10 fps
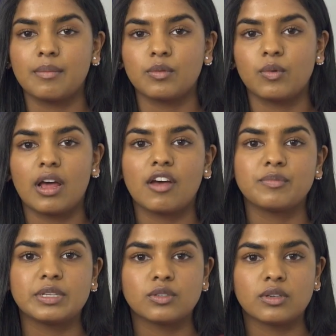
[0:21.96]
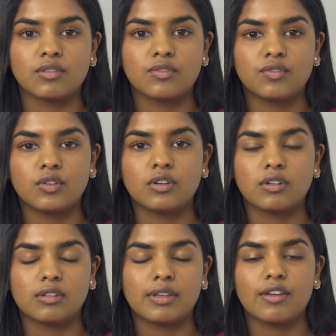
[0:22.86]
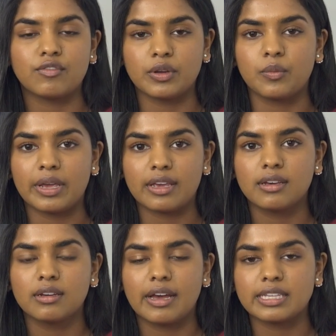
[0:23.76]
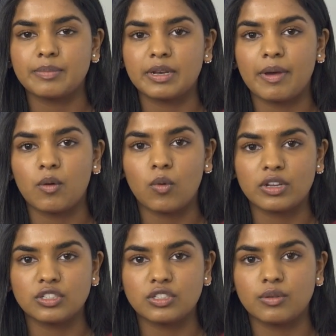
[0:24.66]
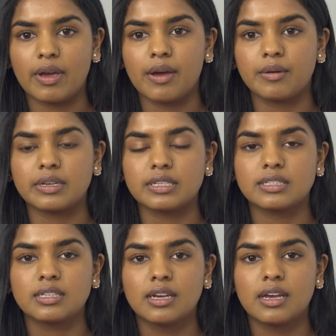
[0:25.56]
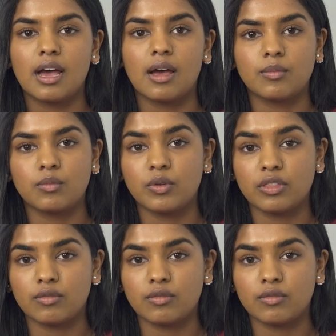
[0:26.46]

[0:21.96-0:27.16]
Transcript: What I've been doing for every week, I spend about 1 to 2 hours with a